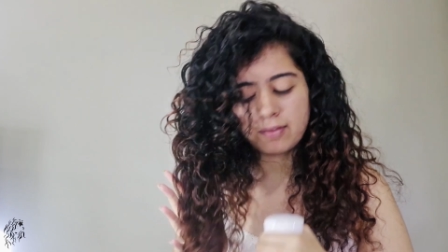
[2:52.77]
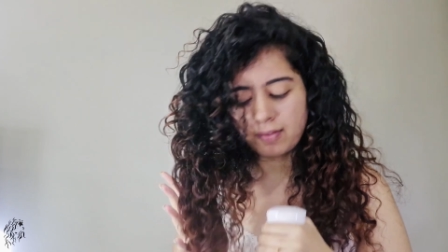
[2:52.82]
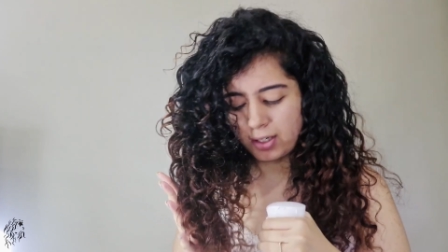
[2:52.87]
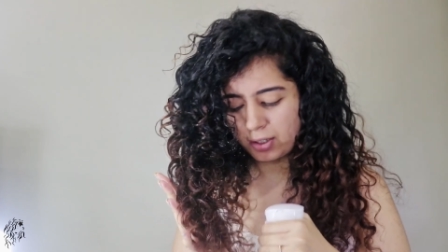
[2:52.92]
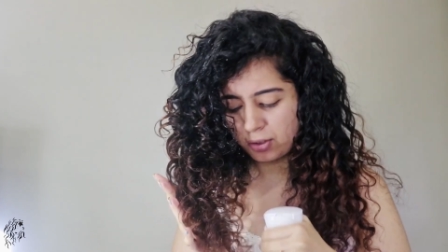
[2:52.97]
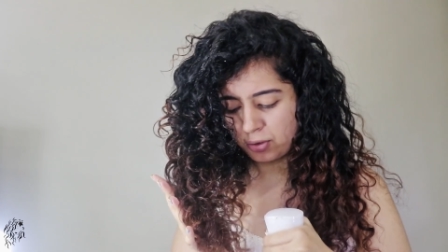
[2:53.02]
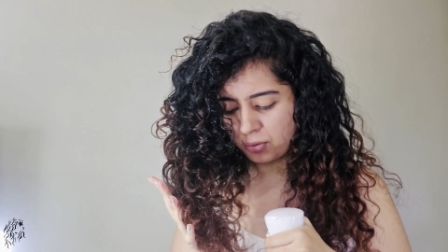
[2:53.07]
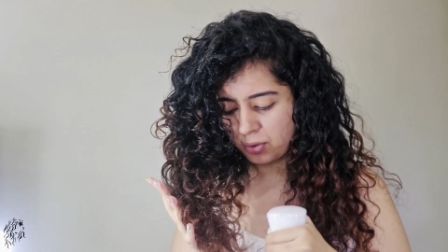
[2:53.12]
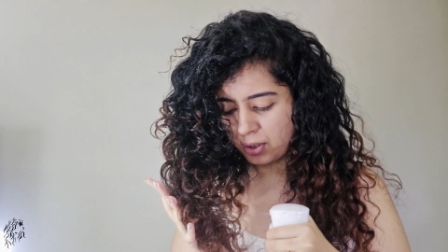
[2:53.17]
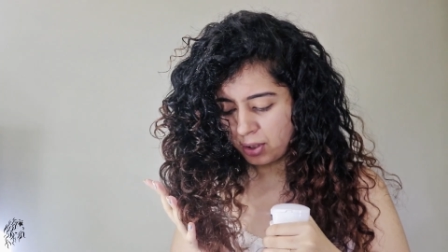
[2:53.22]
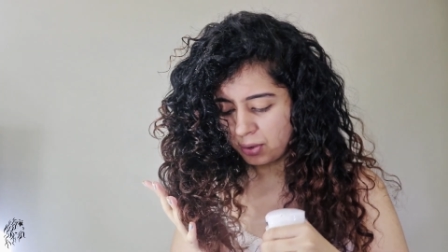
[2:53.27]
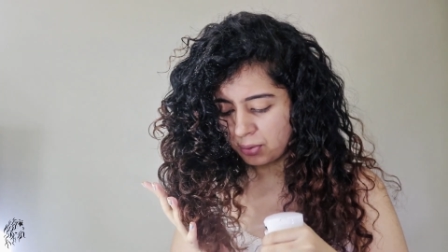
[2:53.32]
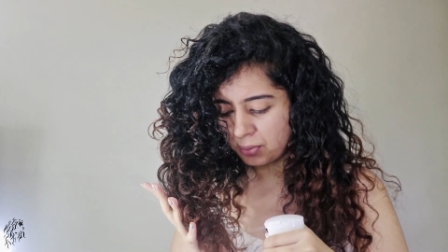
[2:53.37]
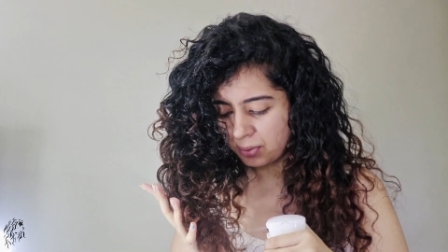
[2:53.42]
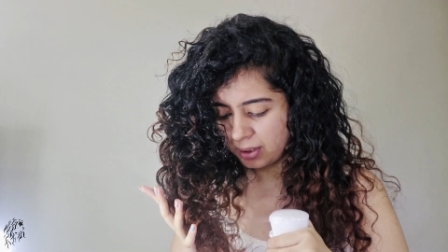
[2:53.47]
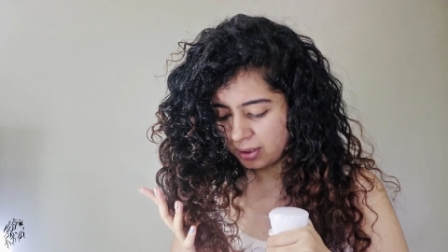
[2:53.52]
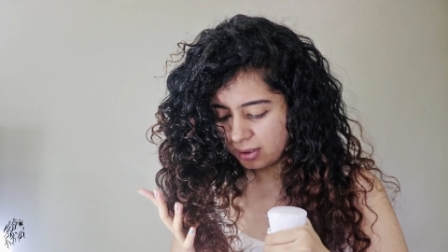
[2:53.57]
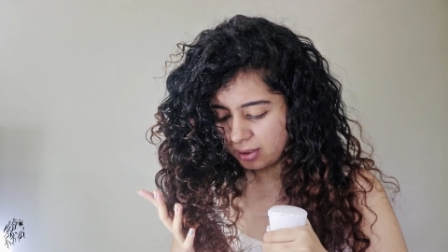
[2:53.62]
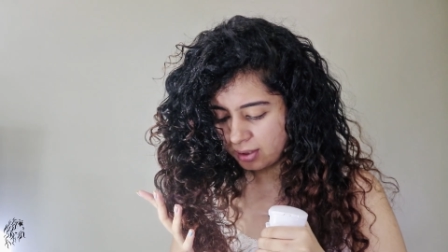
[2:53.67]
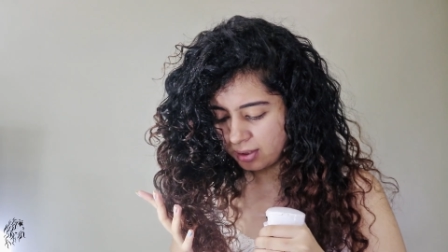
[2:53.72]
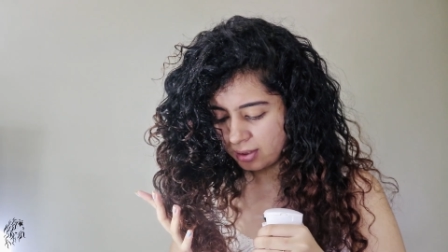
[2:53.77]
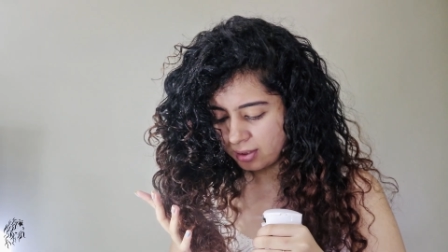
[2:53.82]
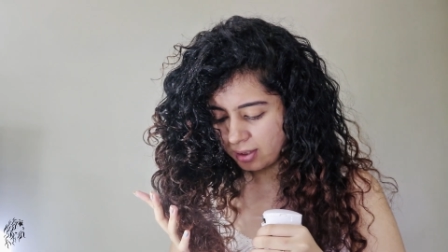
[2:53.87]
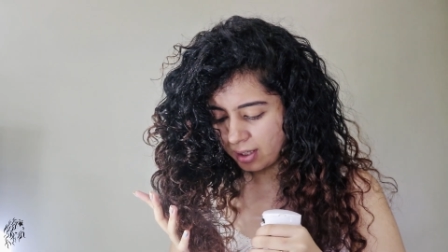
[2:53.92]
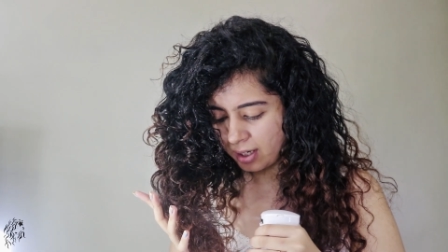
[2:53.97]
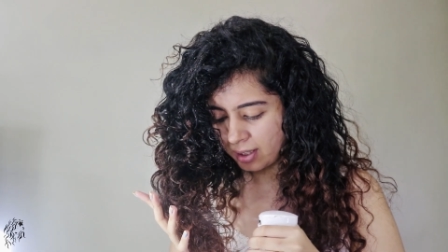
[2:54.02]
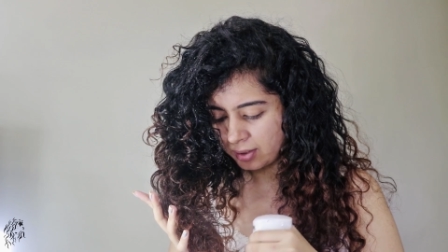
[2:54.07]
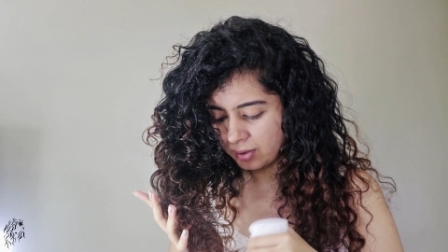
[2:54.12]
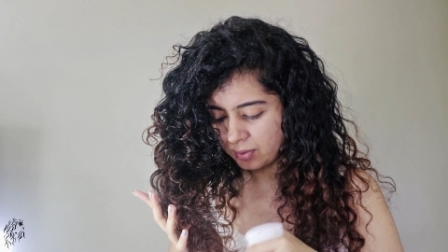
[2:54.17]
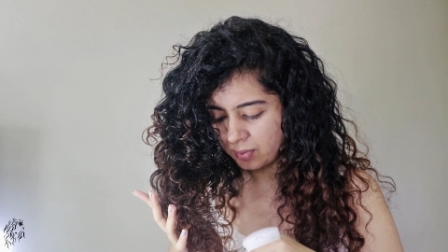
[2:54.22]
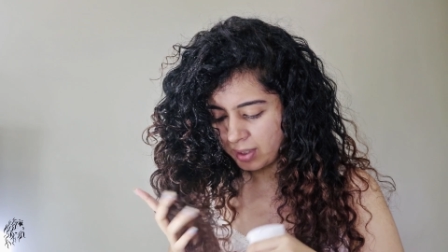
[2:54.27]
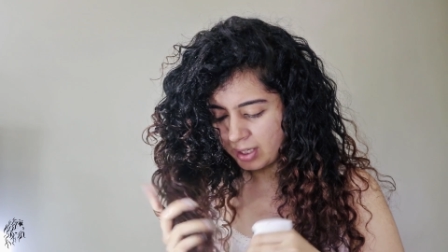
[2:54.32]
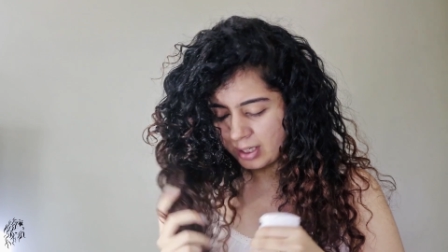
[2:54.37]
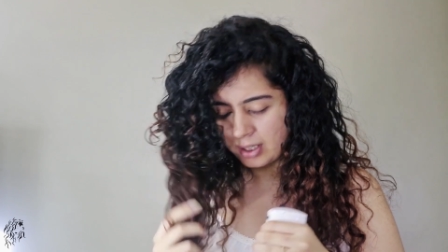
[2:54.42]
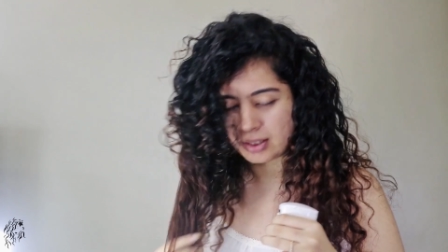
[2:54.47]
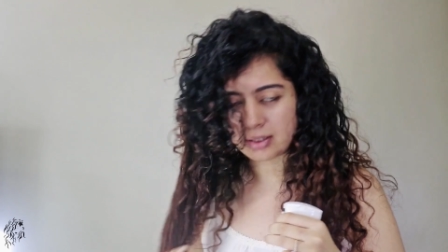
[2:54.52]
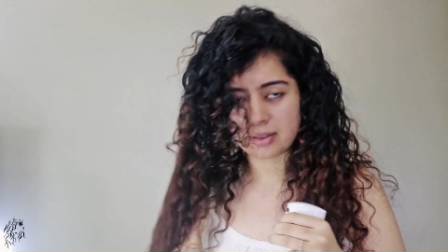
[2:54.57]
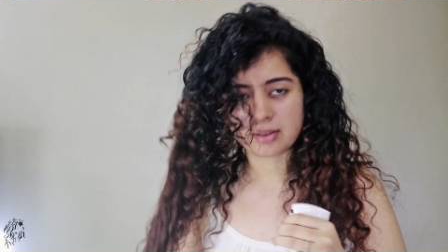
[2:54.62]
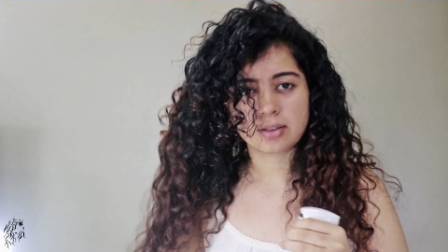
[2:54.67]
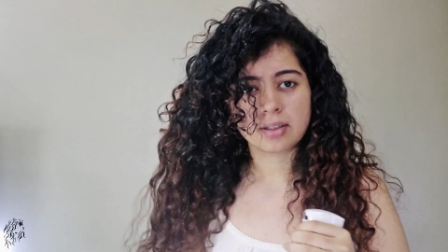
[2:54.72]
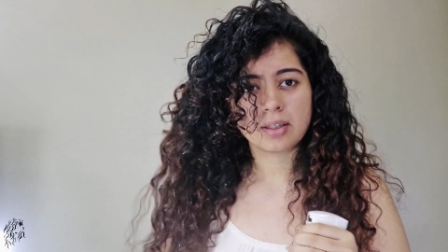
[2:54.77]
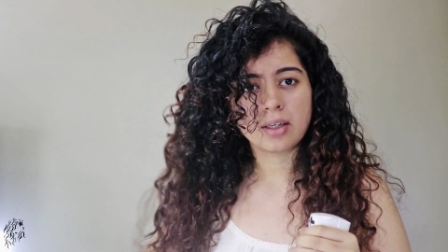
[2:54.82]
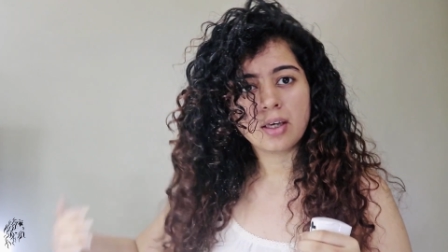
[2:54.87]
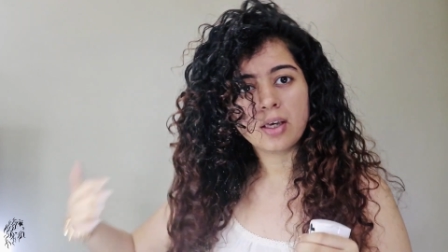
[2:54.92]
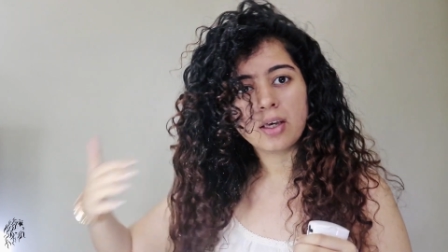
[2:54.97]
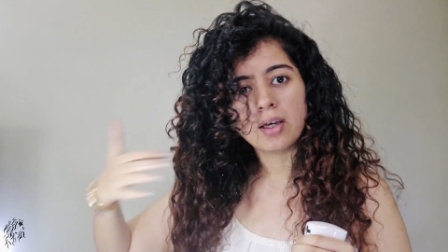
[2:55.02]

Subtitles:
when you are doing this, otherwise